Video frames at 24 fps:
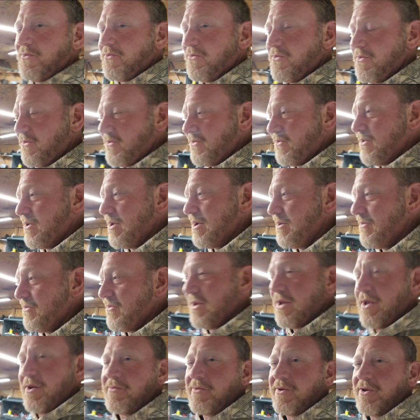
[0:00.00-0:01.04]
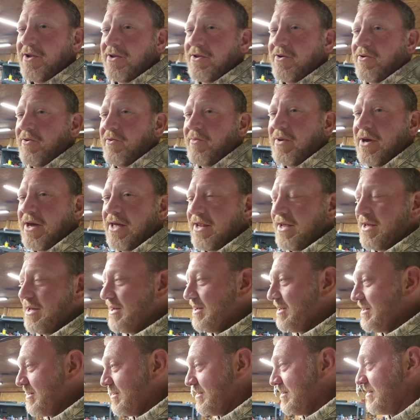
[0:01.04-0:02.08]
what I'm going to do about it.